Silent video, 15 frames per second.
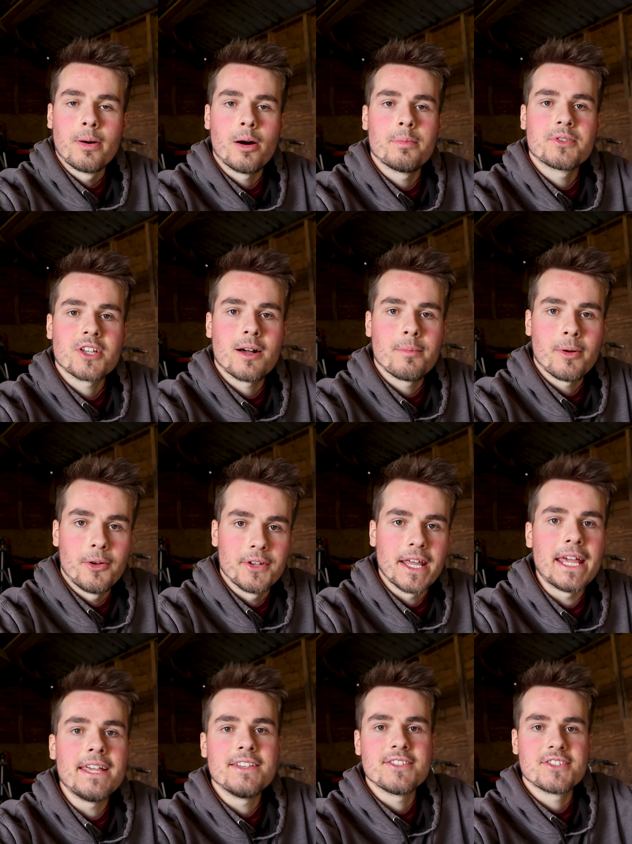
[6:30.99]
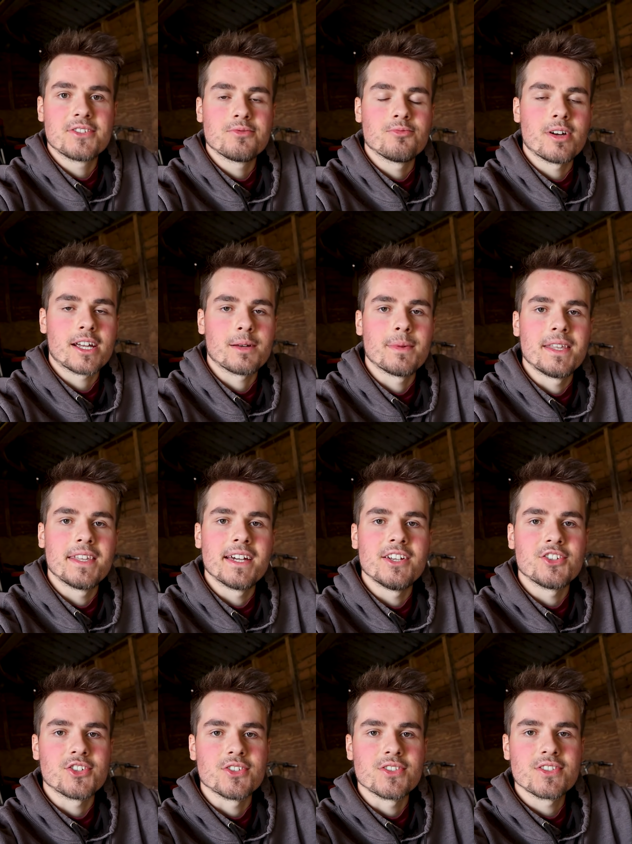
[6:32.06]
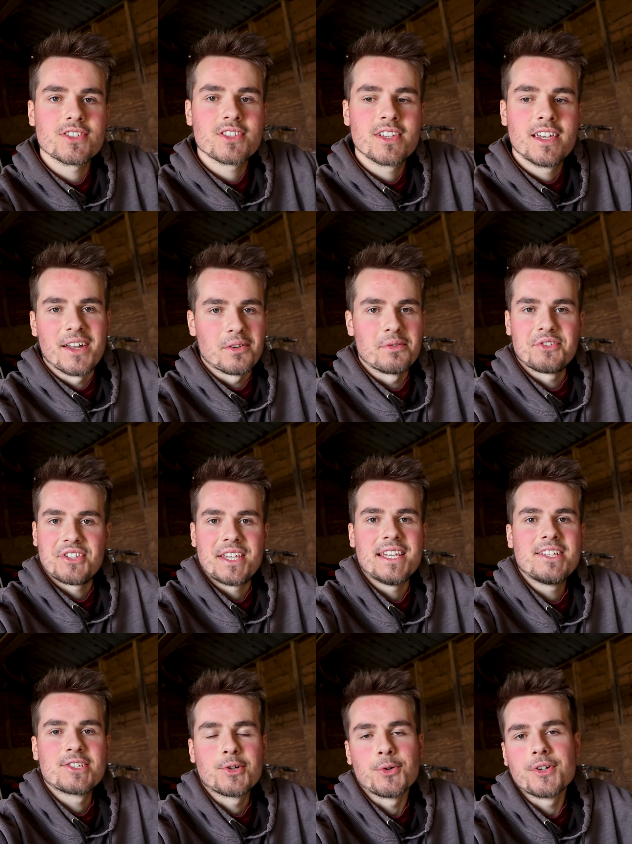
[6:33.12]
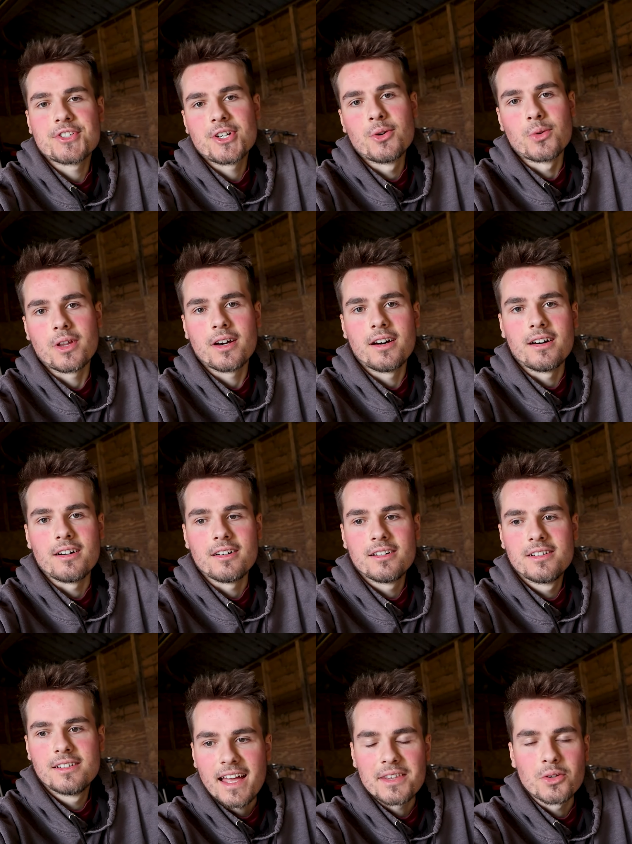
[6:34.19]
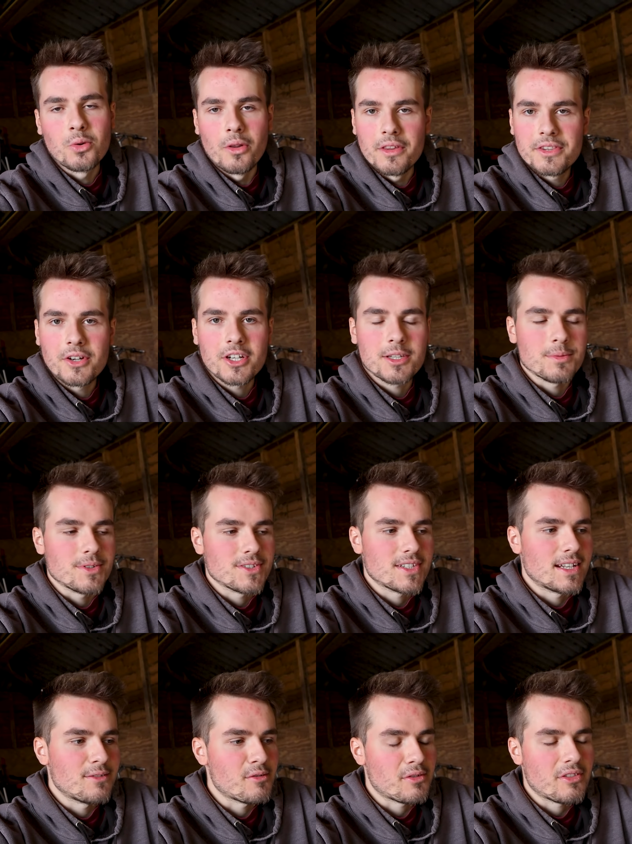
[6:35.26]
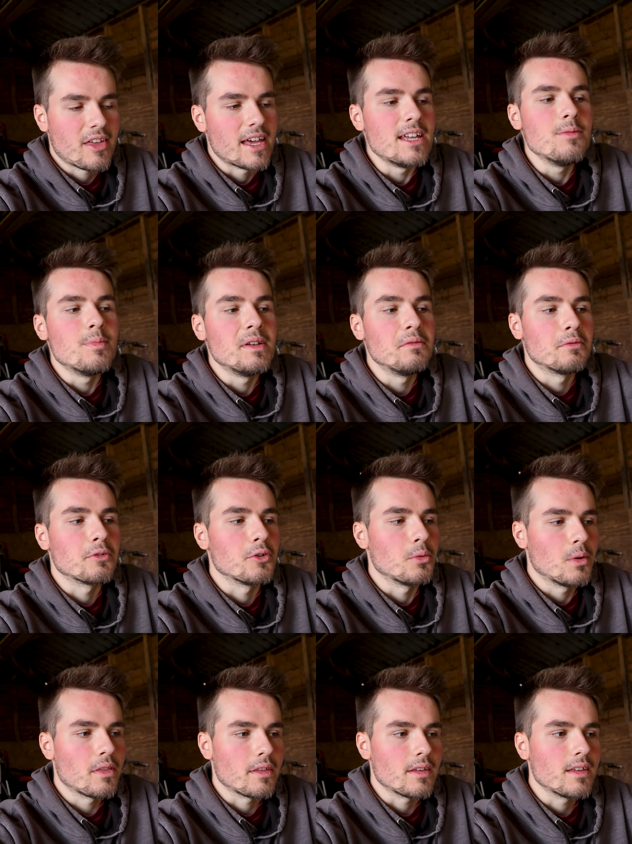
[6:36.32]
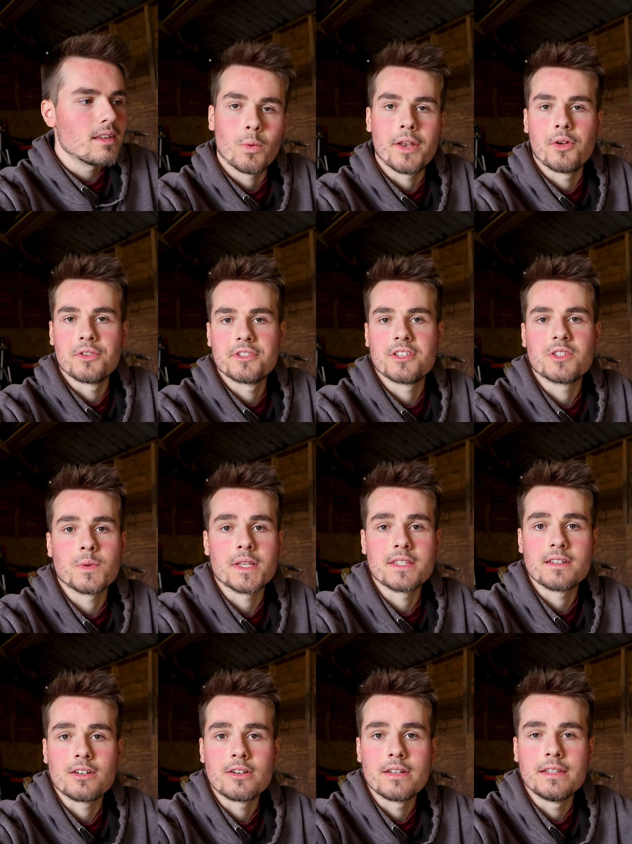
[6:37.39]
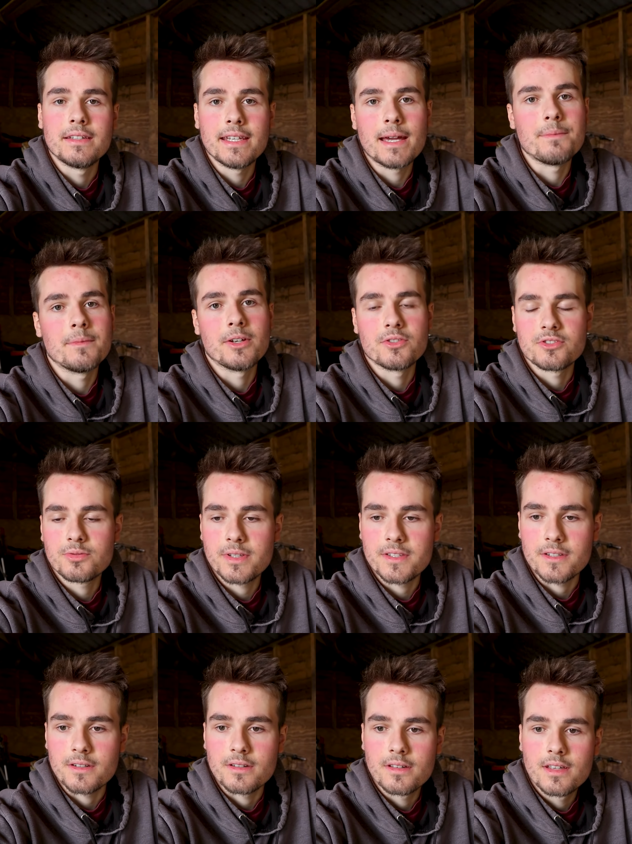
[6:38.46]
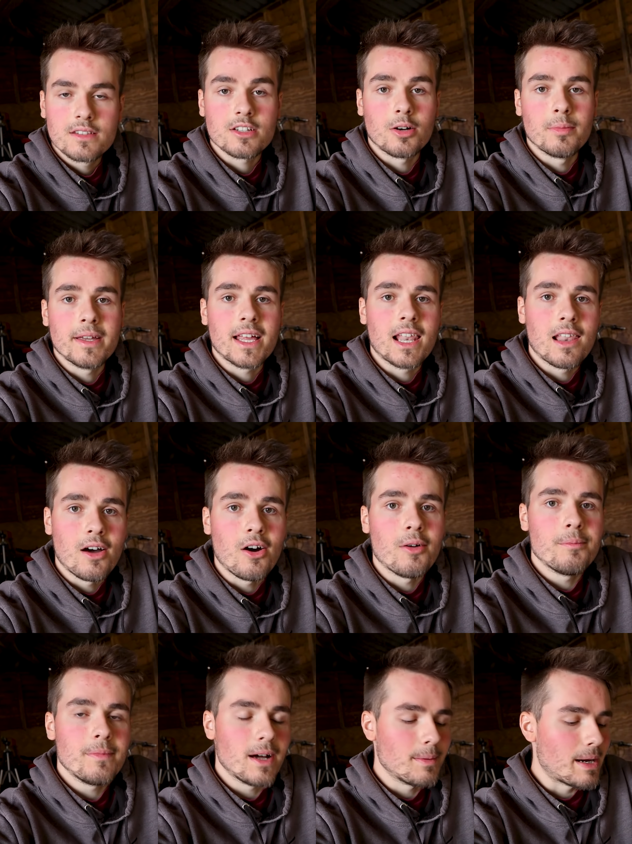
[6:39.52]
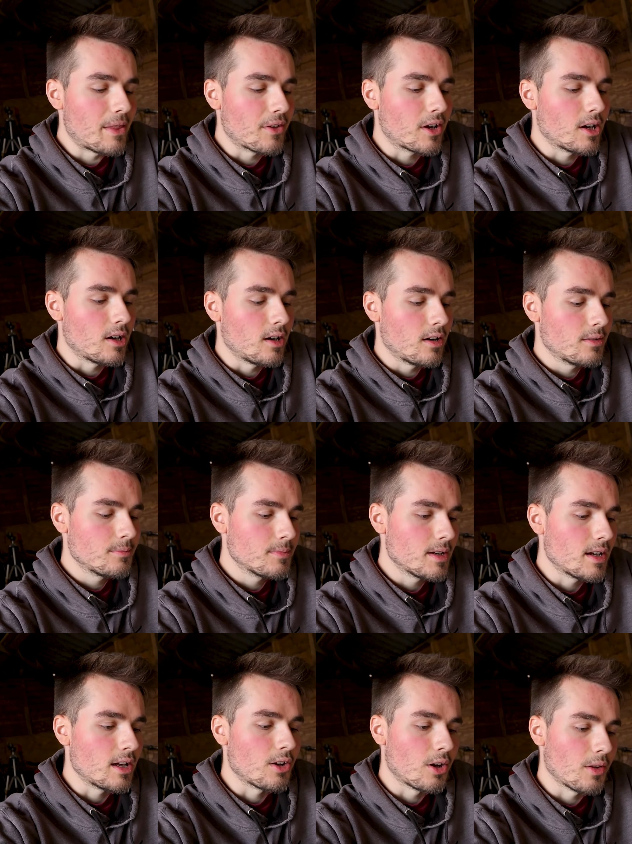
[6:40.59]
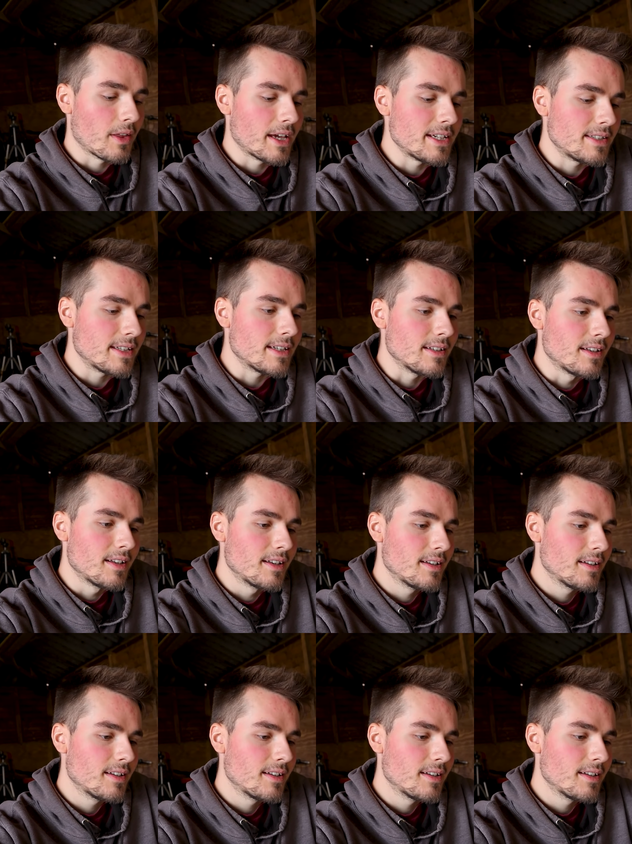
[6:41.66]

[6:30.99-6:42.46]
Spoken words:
popped up on his recommendations, and obviously he saw his old car and all of the documents and everything that he'd been through with it. Went onto Twitter and DM'd me on Twitter. Told me a lot about the car, a lot that he did.